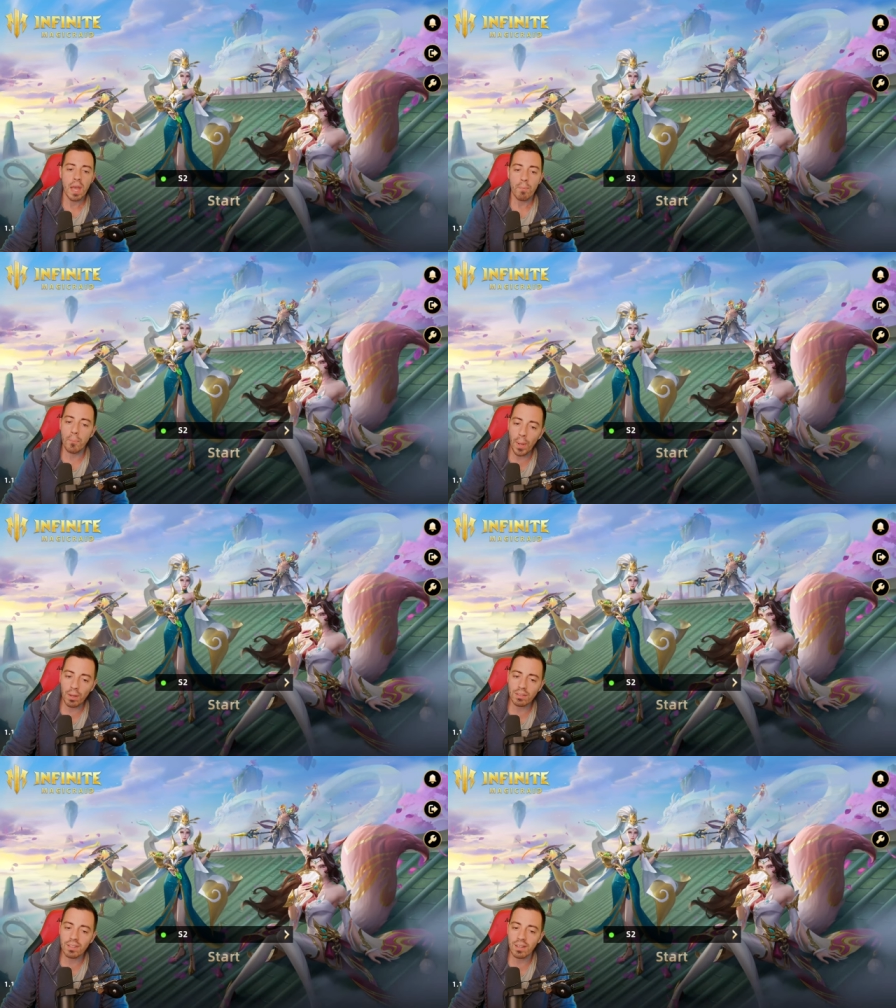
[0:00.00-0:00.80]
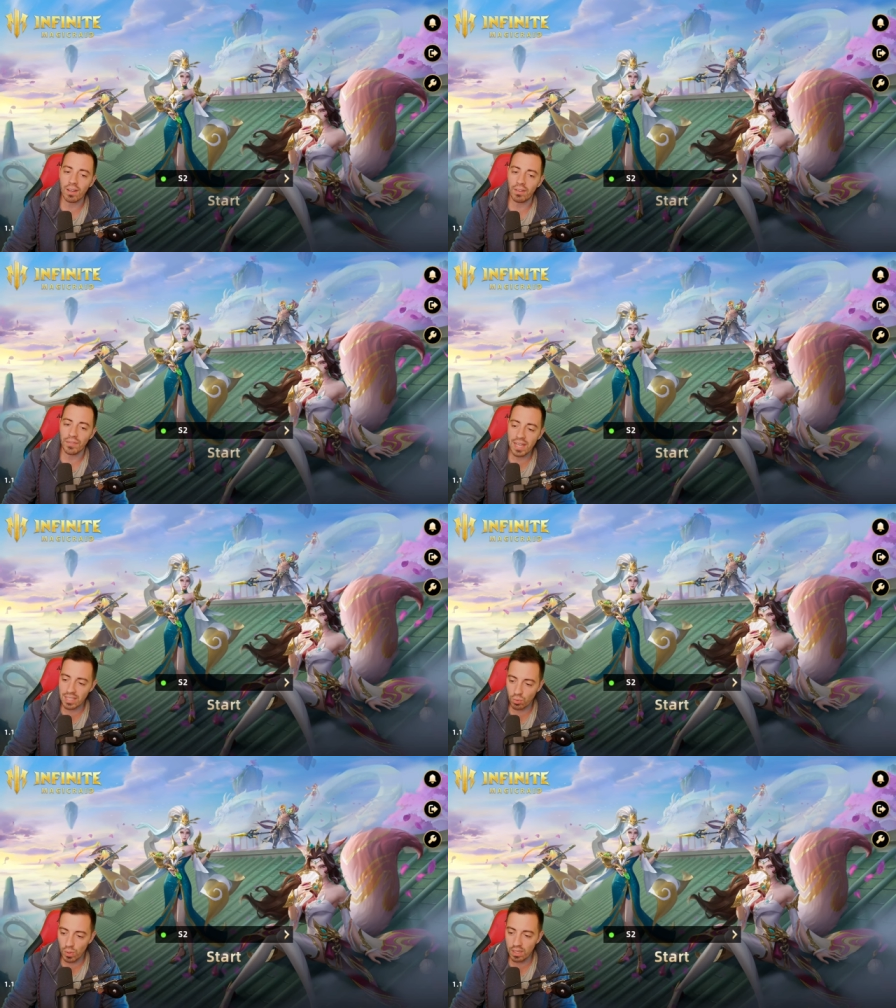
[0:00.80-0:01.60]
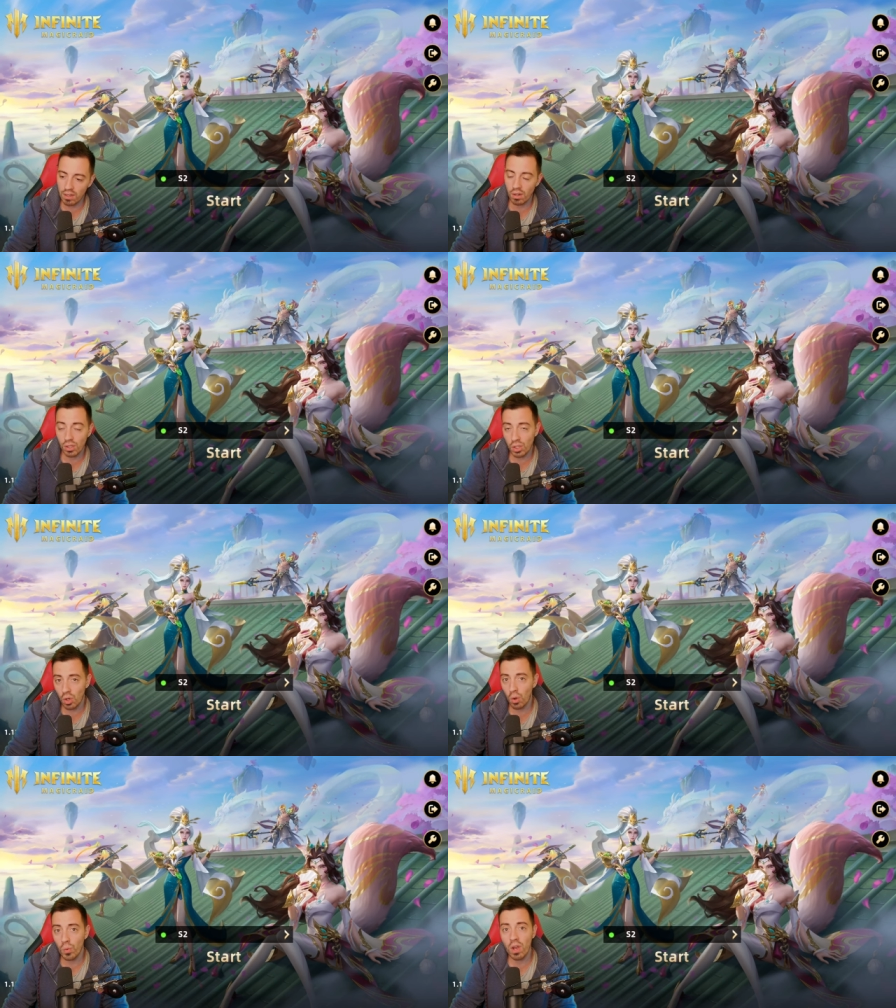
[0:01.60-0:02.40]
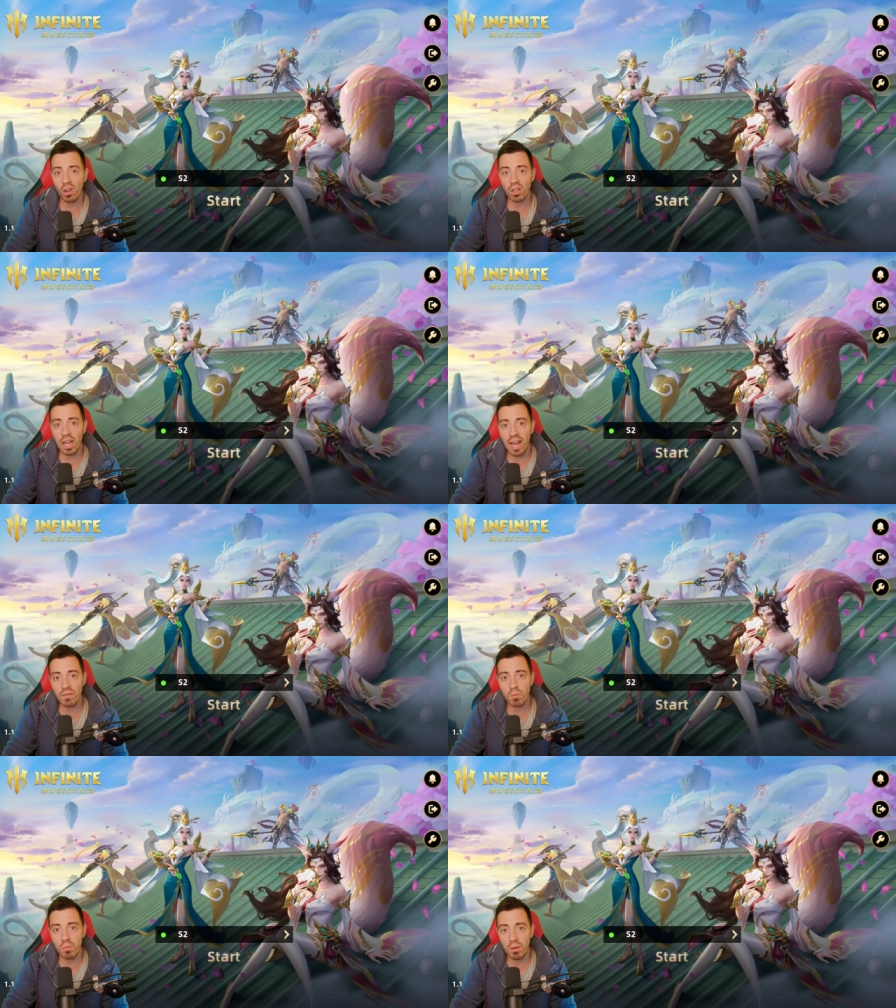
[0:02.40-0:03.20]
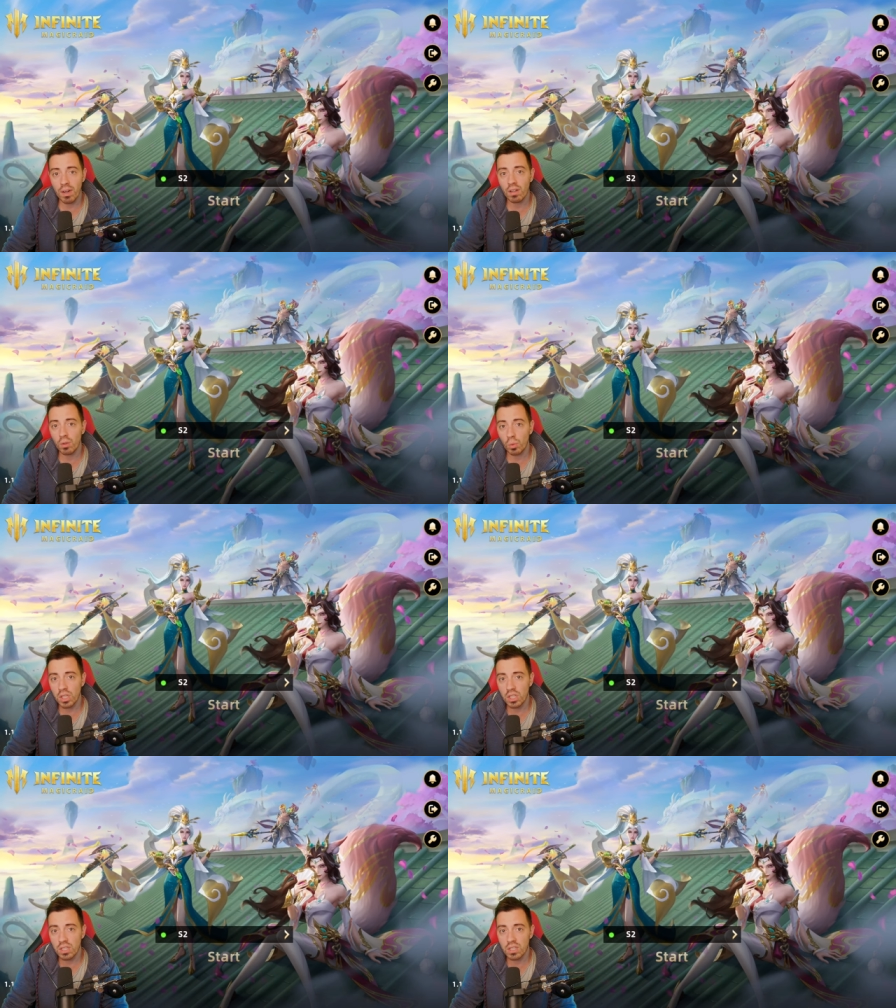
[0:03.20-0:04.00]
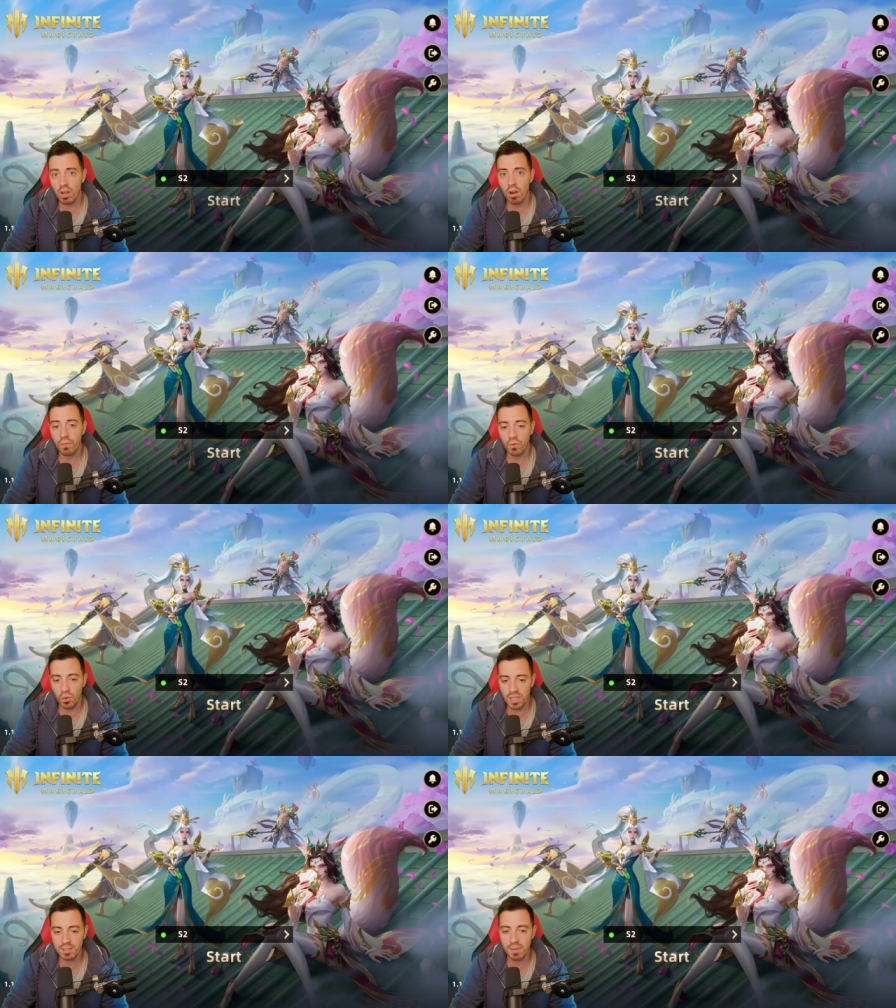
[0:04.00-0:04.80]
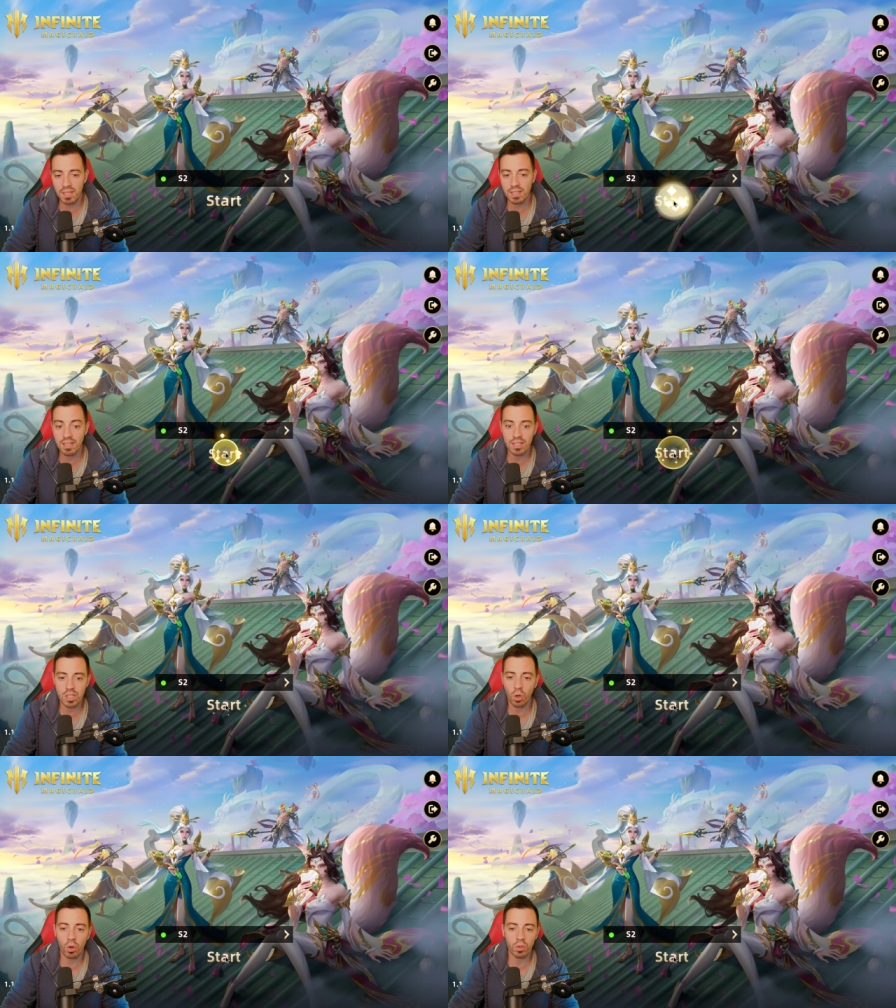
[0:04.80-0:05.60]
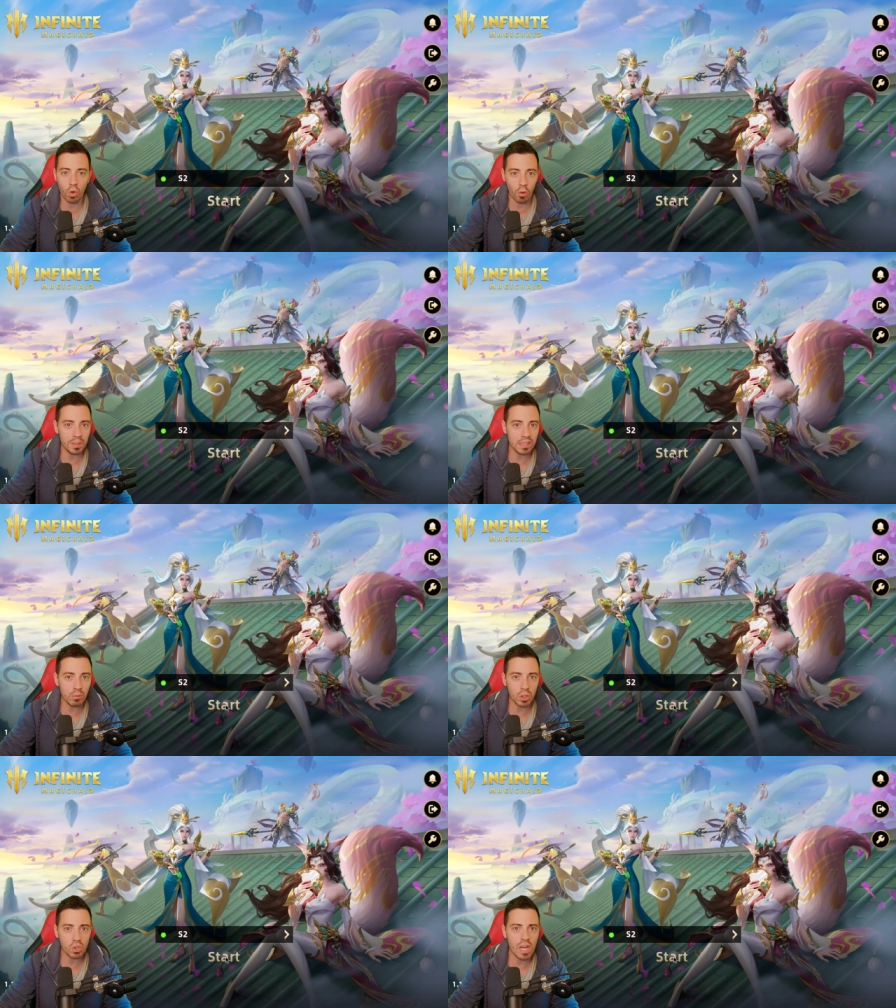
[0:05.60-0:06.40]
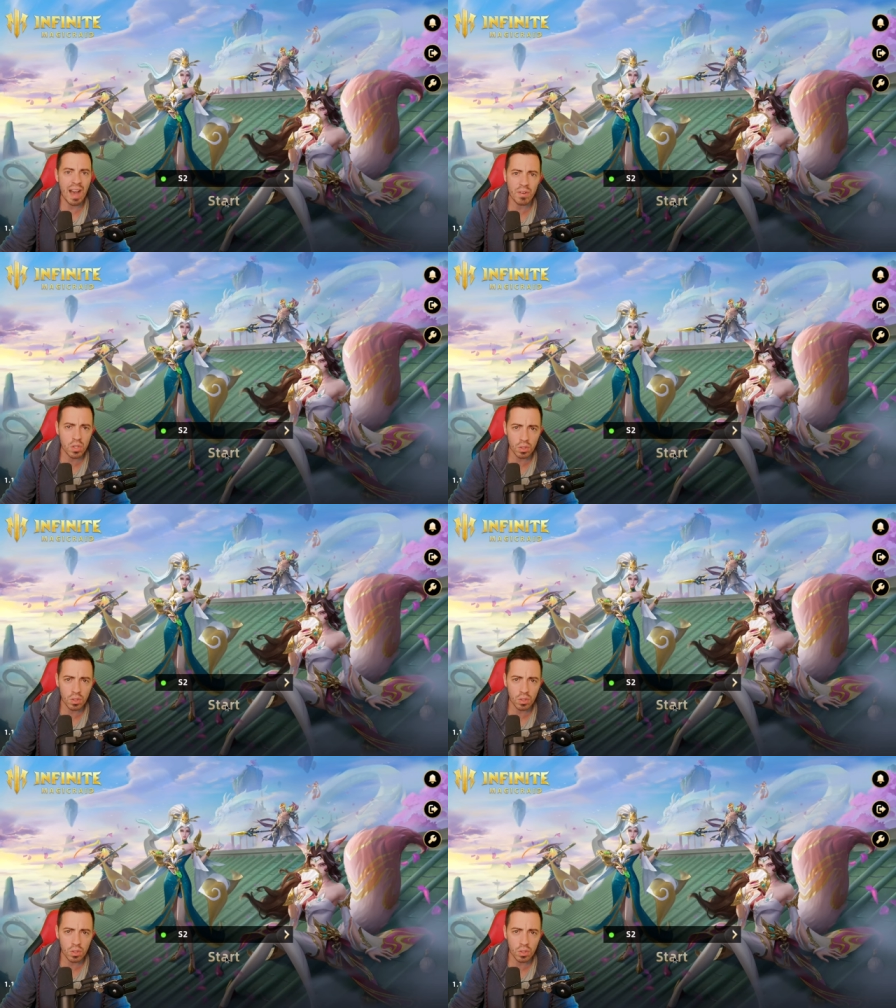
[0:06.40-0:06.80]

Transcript: But uh, next week also we are gonna have the Miracle Wishes of Christmas bonus and so normally we should have a new